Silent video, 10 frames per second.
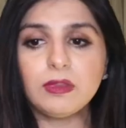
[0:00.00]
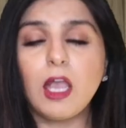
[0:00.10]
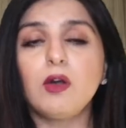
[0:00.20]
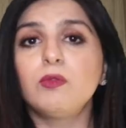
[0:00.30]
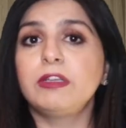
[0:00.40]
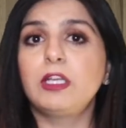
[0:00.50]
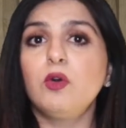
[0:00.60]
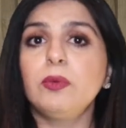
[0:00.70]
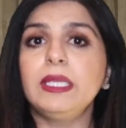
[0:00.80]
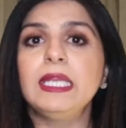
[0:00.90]
Now,
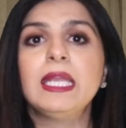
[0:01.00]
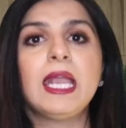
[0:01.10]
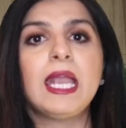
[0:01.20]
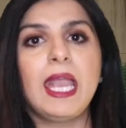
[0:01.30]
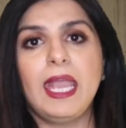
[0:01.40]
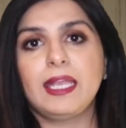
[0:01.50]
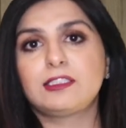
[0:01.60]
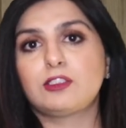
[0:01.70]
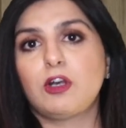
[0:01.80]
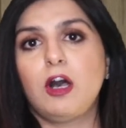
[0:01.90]
Wegovy
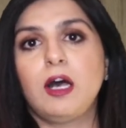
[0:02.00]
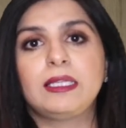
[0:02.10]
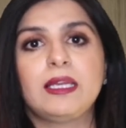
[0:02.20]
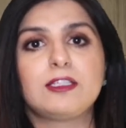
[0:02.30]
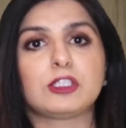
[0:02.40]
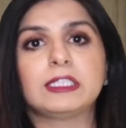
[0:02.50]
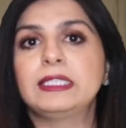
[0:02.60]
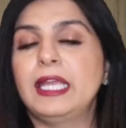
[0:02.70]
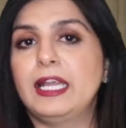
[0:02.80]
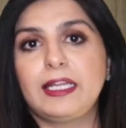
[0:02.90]
acts on
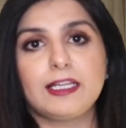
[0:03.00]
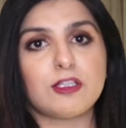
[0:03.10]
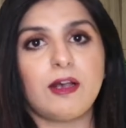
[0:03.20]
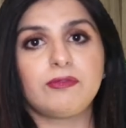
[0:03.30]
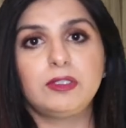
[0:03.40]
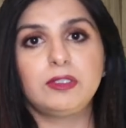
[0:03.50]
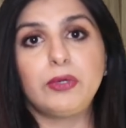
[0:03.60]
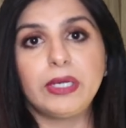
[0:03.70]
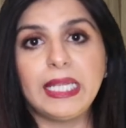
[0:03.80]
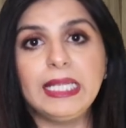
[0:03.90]
certain areas of the
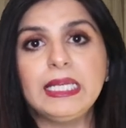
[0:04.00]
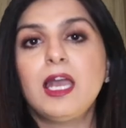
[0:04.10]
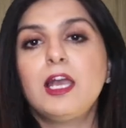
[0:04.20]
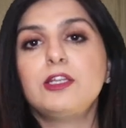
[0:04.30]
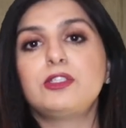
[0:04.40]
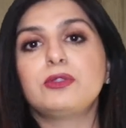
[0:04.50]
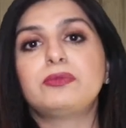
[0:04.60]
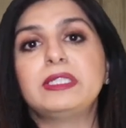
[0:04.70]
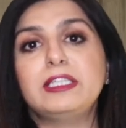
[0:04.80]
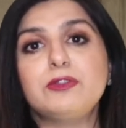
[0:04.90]
brain to
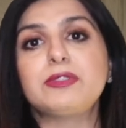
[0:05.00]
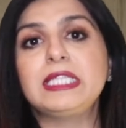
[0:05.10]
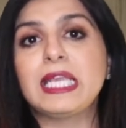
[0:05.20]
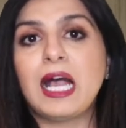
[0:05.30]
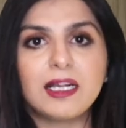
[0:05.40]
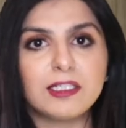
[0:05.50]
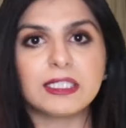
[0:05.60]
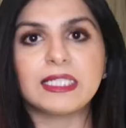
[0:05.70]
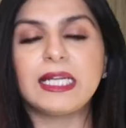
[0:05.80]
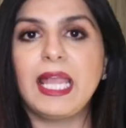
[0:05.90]
reduce the
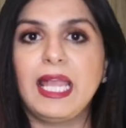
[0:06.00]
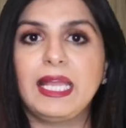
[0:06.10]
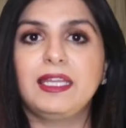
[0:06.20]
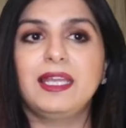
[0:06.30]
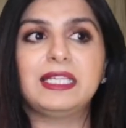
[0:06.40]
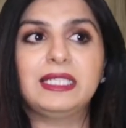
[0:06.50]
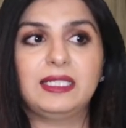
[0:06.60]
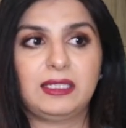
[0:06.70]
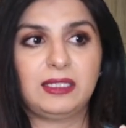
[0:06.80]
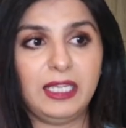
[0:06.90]
hunger and it
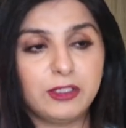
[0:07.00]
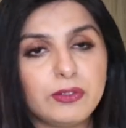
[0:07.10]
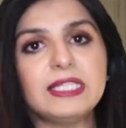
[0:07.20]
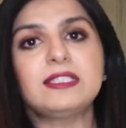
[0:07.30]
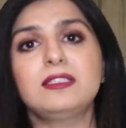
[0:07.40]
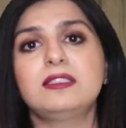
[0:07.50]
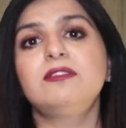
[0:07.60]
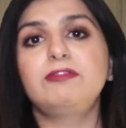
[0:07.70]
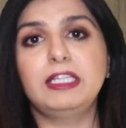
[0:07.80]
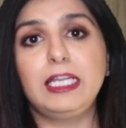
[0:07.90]
increases
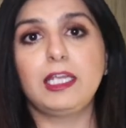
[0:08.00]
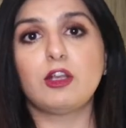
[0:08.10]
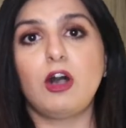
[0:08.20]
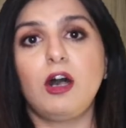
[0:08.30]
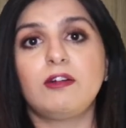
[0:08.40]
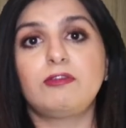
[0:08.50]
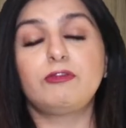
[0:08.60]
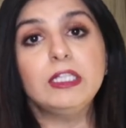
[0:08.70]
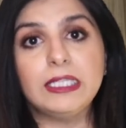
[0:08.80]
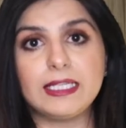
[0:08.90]
the feeling of
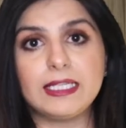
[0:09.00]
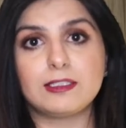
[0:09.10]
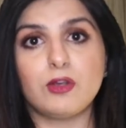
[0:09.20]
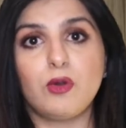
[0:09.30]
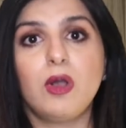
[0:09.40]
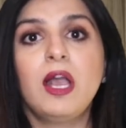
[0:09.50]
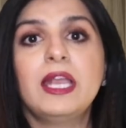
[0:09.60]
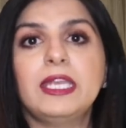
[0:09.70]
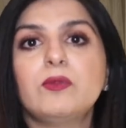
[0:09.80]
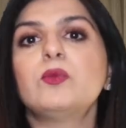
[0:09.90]
fullness so
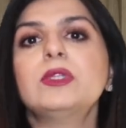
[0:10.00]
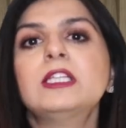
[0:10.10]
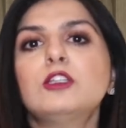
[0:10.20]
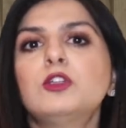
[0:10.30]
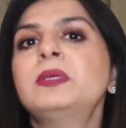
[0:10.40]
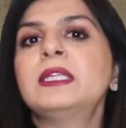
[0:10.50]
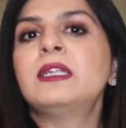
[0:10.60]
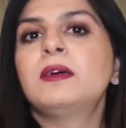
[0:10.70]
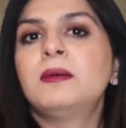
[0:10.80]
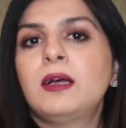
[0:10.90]
even with a little
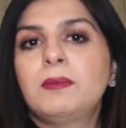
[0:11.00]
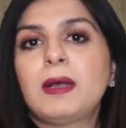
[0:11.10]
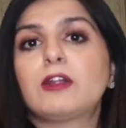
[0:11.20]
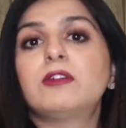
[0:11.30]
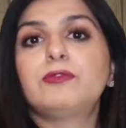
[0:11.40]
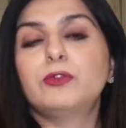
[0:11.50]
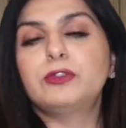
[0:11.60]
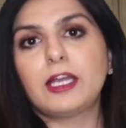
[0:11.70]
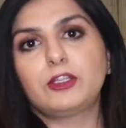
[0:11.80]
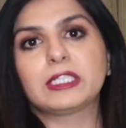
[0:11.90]
bit uh, amount of food
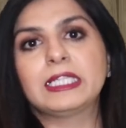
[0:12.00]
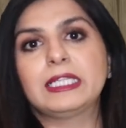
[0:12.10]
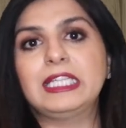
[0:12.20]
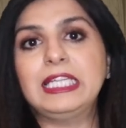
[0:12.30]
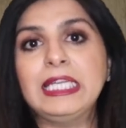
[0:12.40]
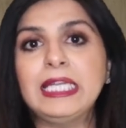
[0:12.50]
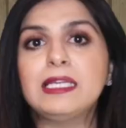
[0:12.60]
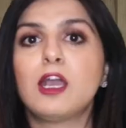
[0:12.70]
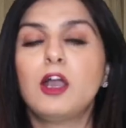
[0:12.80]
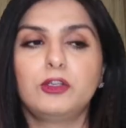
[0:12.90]
that you're gonna
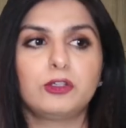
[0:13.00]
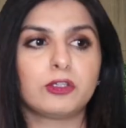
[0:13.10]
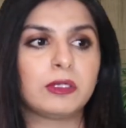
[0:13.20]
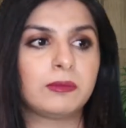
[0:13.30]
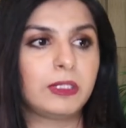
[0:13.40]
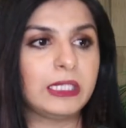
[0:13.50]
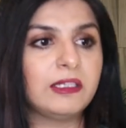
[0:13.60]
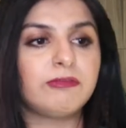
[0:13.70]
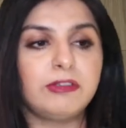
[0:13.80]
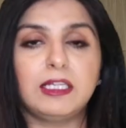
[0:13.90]
eat you're
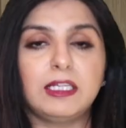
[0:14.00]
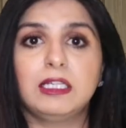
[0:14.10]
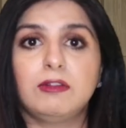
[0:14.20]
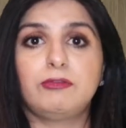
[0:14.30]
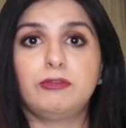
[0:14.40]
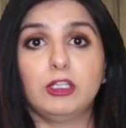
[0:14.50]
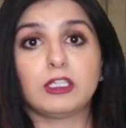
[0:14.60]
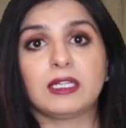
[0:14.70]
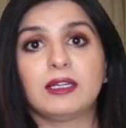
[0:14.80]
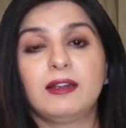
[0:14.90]
gonna feel
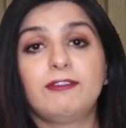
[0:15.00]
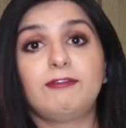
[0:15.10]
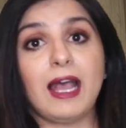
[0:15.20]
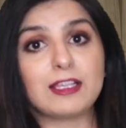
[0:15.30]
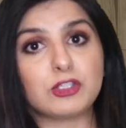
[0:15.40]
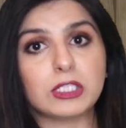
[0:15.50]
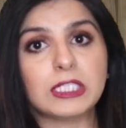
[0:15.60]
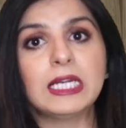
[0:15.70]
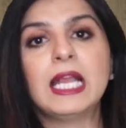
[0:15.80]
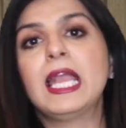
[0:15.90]
fuller
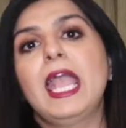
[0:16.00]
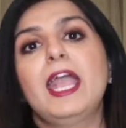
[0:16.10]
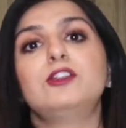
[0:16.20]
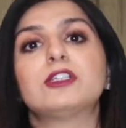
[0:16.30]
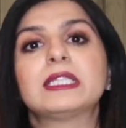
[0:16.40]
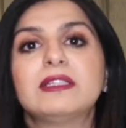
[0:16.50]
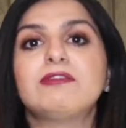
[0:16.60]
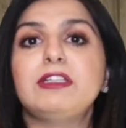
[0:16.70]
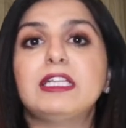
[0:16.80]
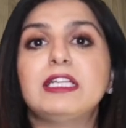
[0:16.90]
faster and you're
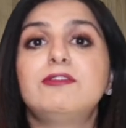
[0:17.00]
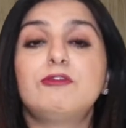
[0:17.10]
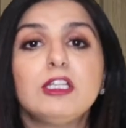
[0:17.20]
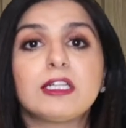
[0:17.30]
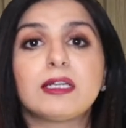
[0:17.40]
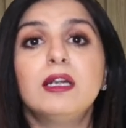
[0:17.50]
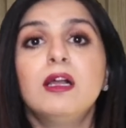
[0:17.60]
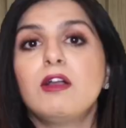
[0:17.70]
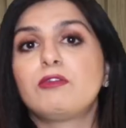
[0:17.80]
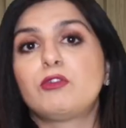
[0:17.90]
gonna feel fuller
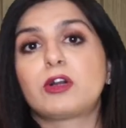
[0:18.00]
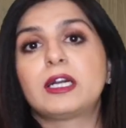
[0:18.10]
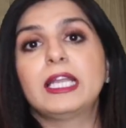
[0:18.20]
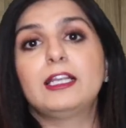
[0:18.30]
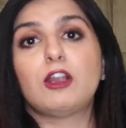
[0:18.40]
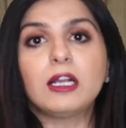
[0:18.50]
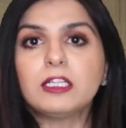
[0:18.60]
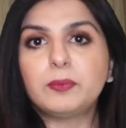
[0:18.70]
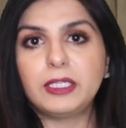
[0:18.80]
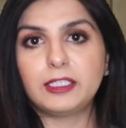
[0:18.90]
for a
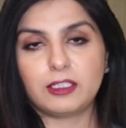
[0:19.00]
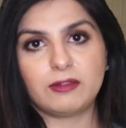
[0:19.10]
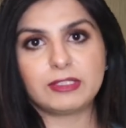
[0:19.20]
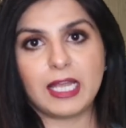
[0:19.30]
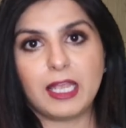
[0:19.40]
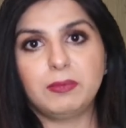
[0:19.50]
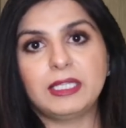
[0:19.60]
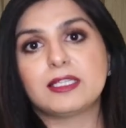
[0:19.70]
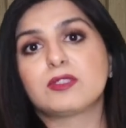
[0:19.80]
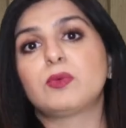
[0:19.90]
longer period of time
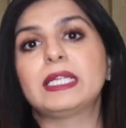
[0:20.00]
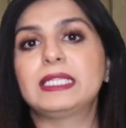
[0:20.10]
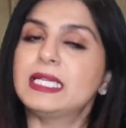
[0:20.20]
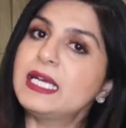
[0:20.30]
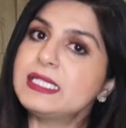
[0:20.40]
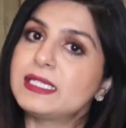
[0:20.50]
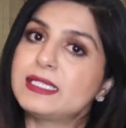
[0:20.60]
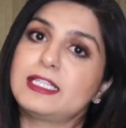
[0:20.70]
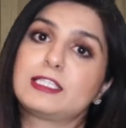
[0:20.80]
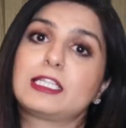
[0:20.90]
because what it does
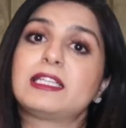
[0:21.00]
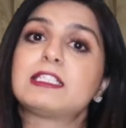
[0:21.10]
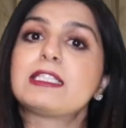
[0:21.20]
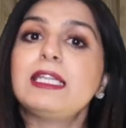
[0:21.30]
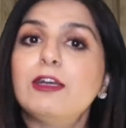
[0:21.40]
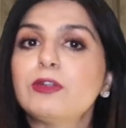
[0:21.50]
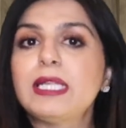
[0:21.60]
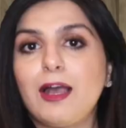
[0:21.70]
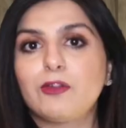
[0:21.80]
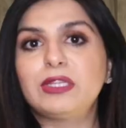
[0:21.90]
is it's going to slow
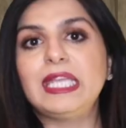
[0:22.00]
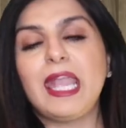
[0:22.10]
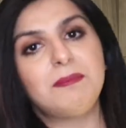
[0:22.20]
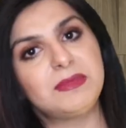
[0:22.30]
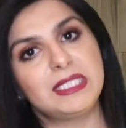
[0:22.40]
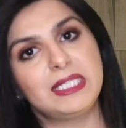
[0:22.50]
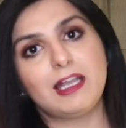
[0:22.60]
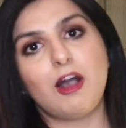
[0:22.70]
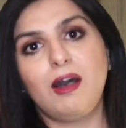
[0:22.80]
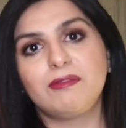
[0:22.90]
down the emptying
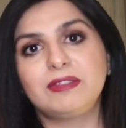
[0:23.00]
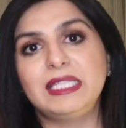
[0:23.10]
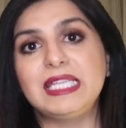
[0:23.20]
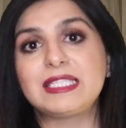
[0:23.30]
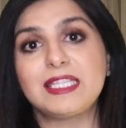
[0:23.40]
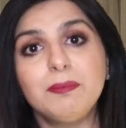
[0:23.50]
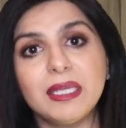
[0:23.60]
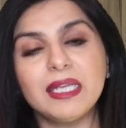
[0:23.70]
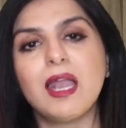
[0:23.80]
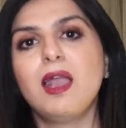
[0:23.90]
of the
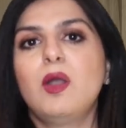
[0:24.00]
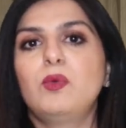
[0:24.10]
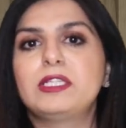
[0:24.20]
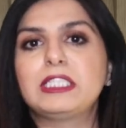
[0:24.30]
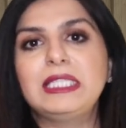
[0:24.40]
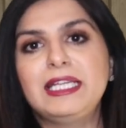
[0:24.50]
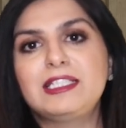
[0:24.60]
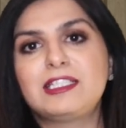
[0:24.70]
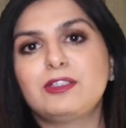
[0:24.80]
stomach which leads